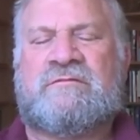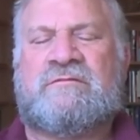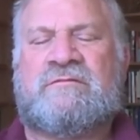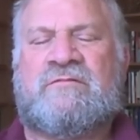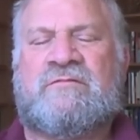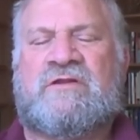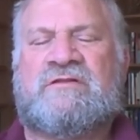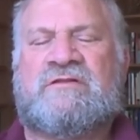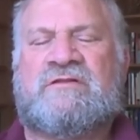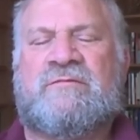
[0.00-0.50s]

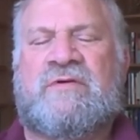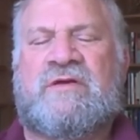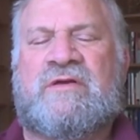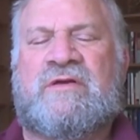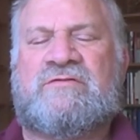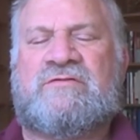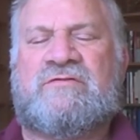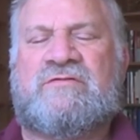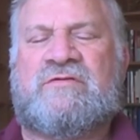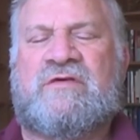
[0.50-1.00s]
What did the
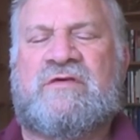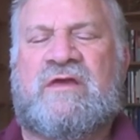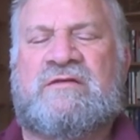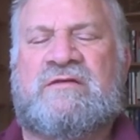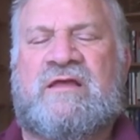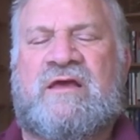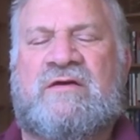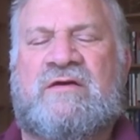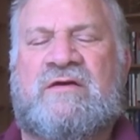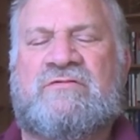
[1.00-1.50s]
master say?
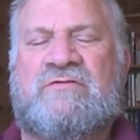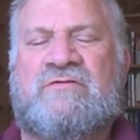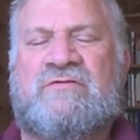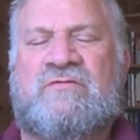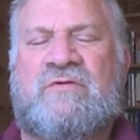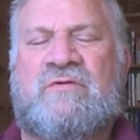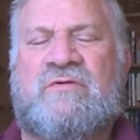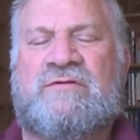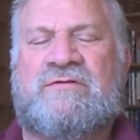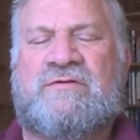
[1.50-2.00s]
Nowness
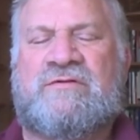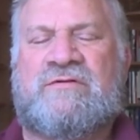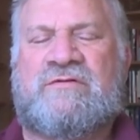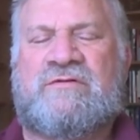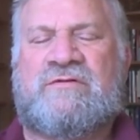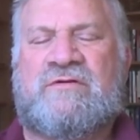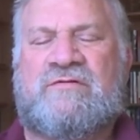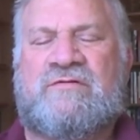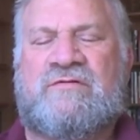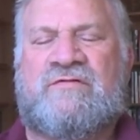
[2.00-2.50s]
awareness,
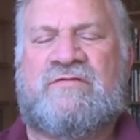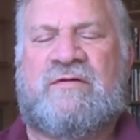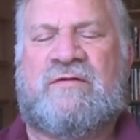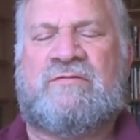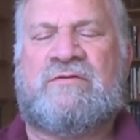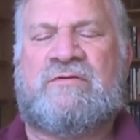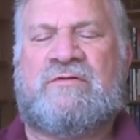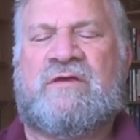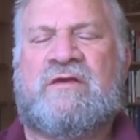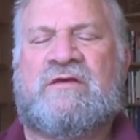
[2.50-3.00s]
the
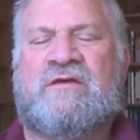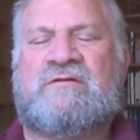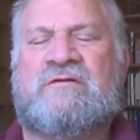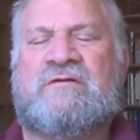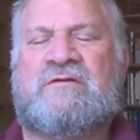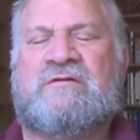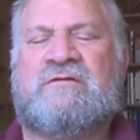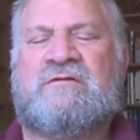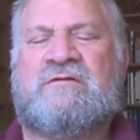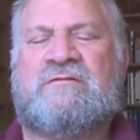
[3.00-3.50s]

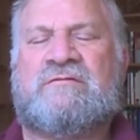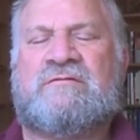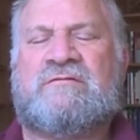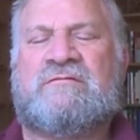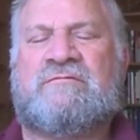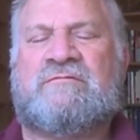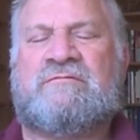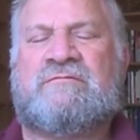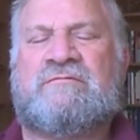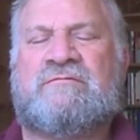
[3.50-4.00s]
unfabricated,
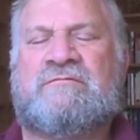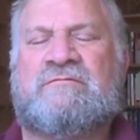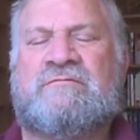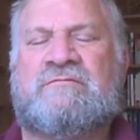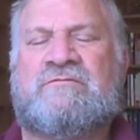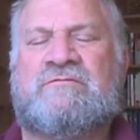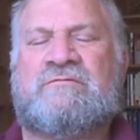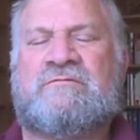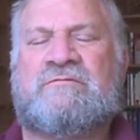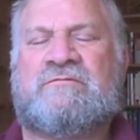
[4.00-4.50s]

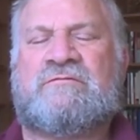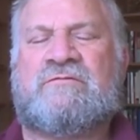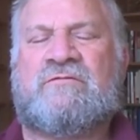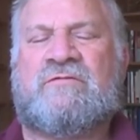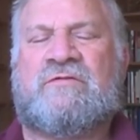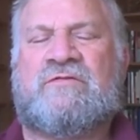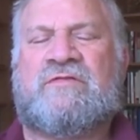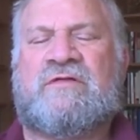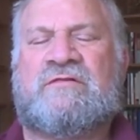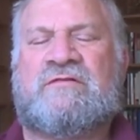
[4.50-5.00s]

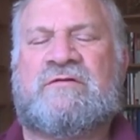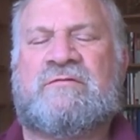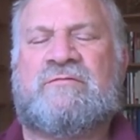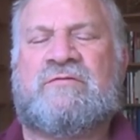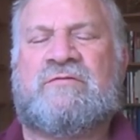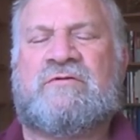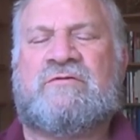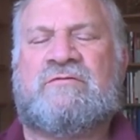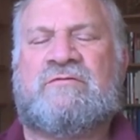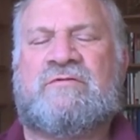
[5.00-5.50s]
authentic
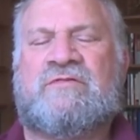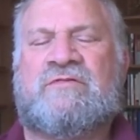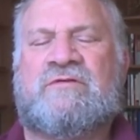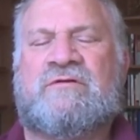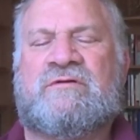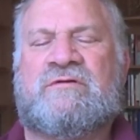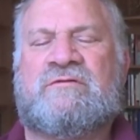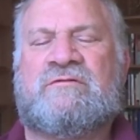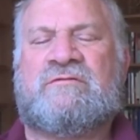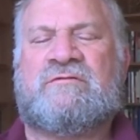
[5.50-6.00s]
Buddha
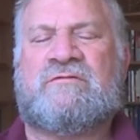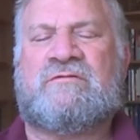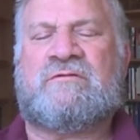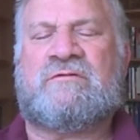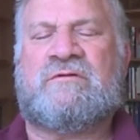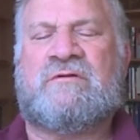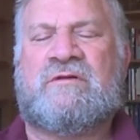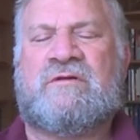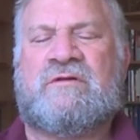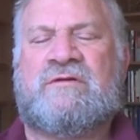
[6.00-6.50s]
within,
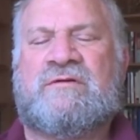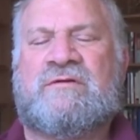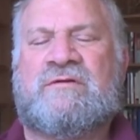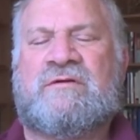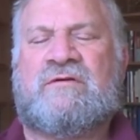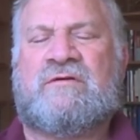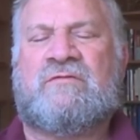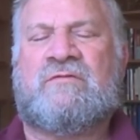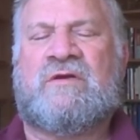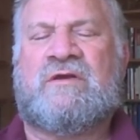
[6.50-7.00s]
or
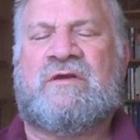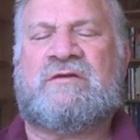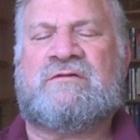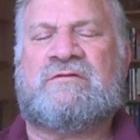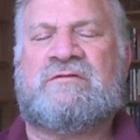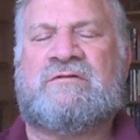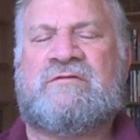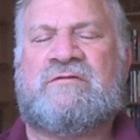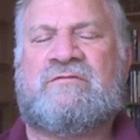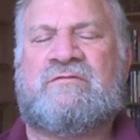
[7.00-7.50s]

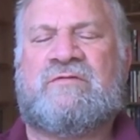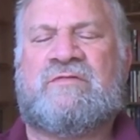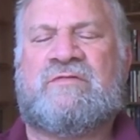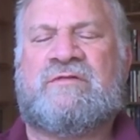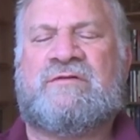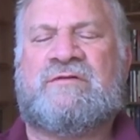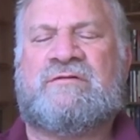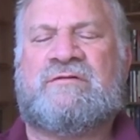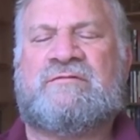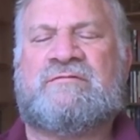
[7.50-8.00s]
awakenedness
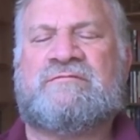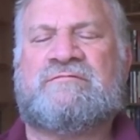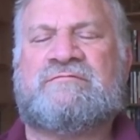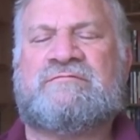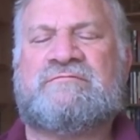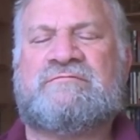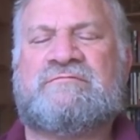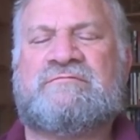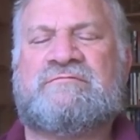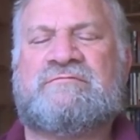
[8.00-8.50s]
within.
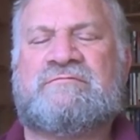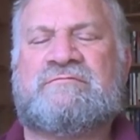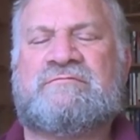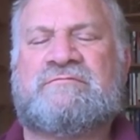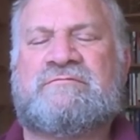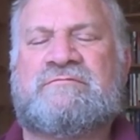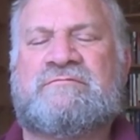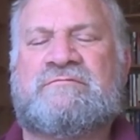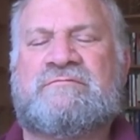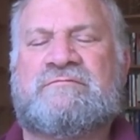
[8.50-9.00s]

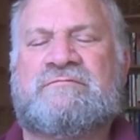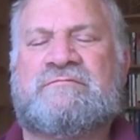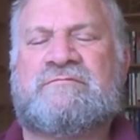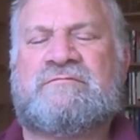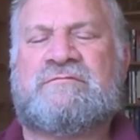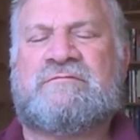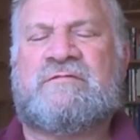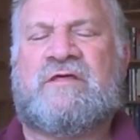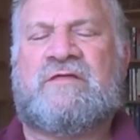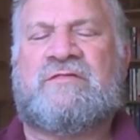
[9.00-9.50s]

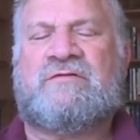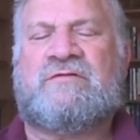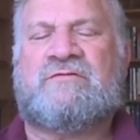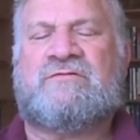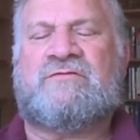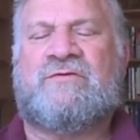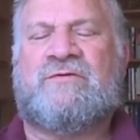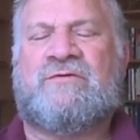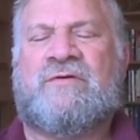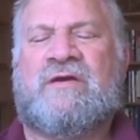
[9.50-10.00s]
Nothing
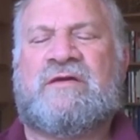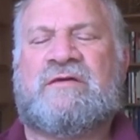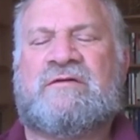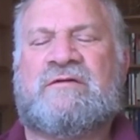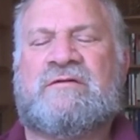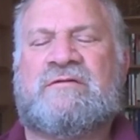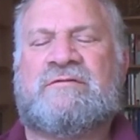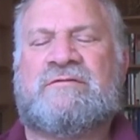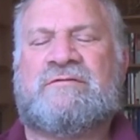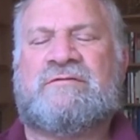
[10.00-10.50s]
to
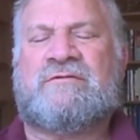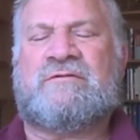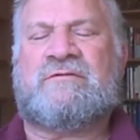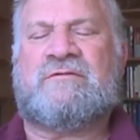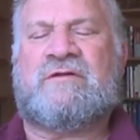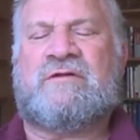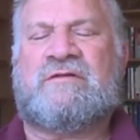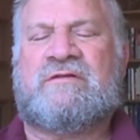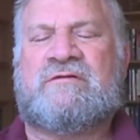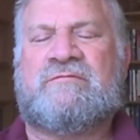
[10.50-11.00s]
awaken,
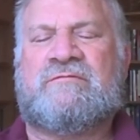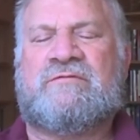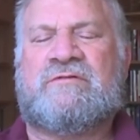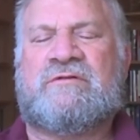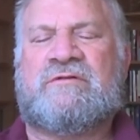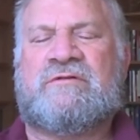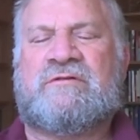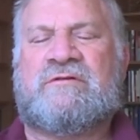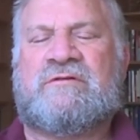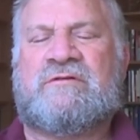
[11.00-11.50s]
already
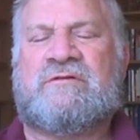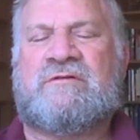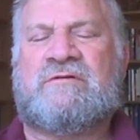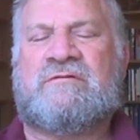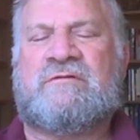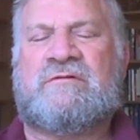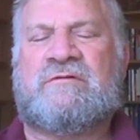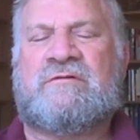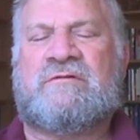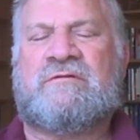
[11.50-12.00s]
completely
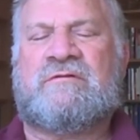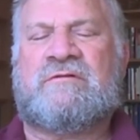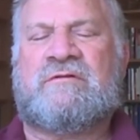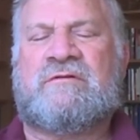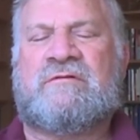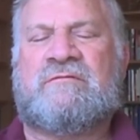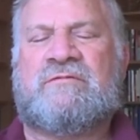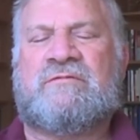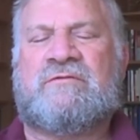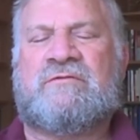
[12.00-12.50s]

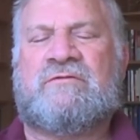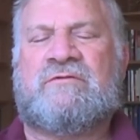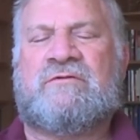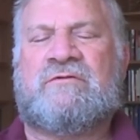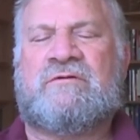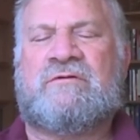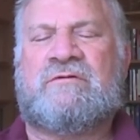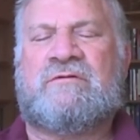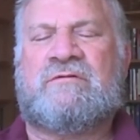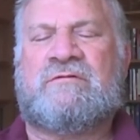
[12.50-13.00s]

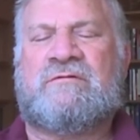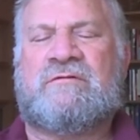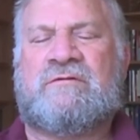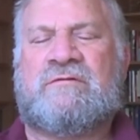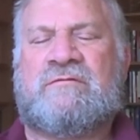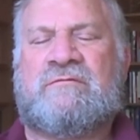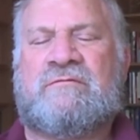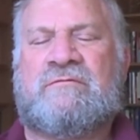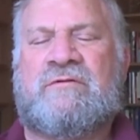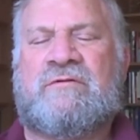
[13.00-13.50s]
pure,
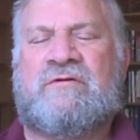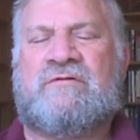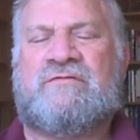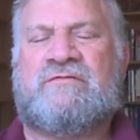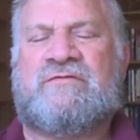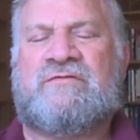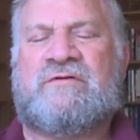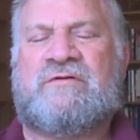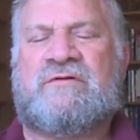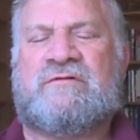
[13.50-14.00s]

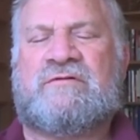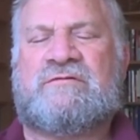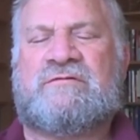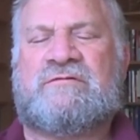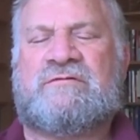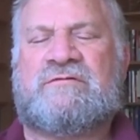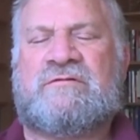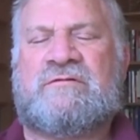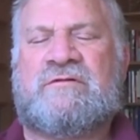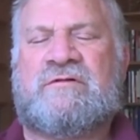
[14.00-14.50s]
perfect,
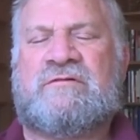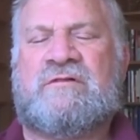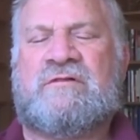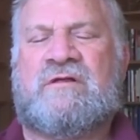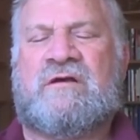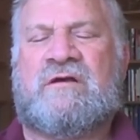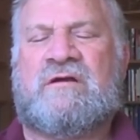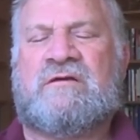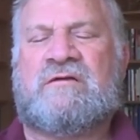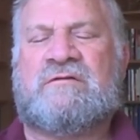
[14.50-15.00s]

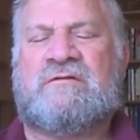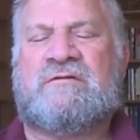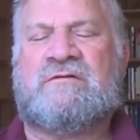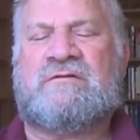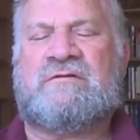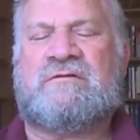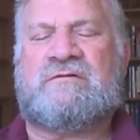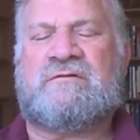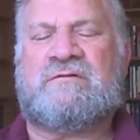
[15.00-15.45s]
aligned,